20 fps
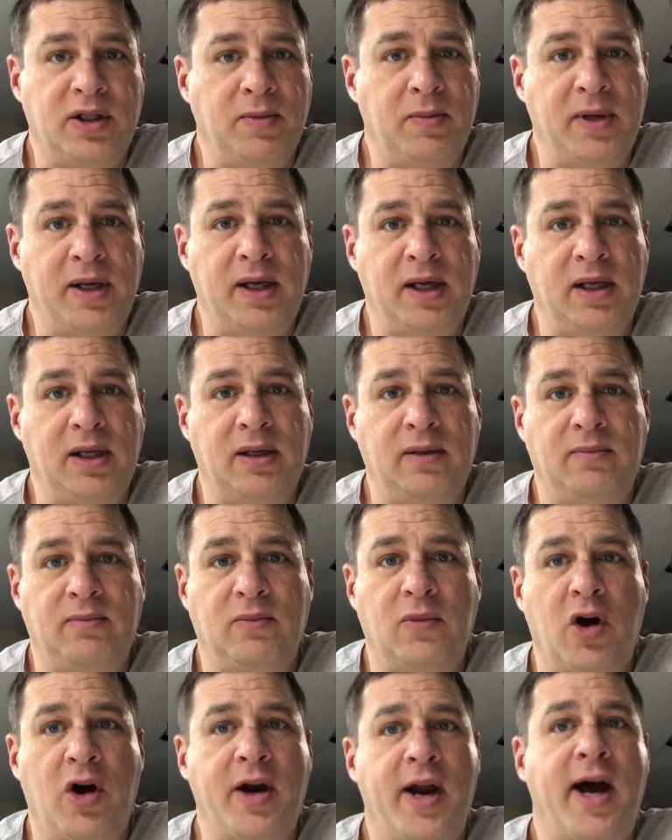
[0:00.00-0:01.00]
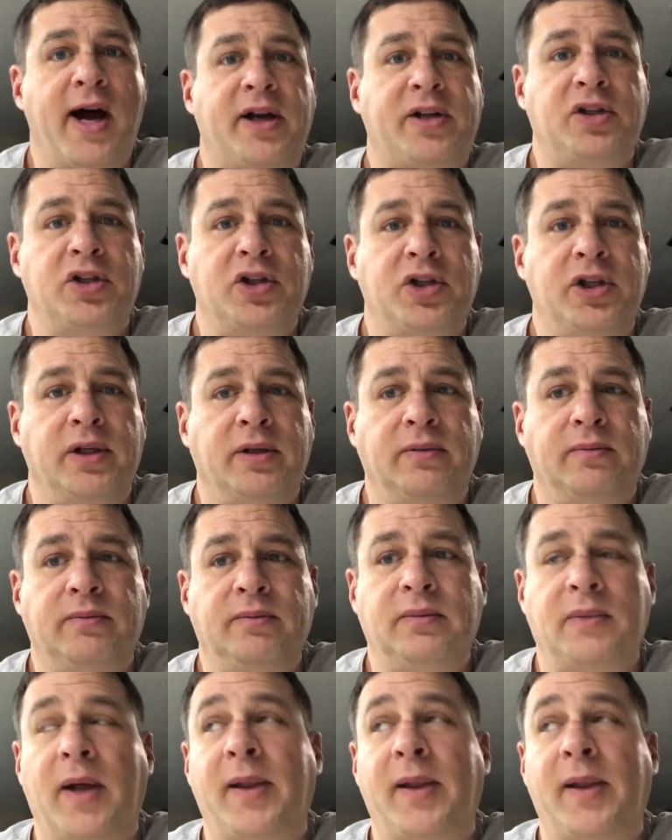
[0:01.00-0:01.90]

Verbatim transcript: to be on oxygen.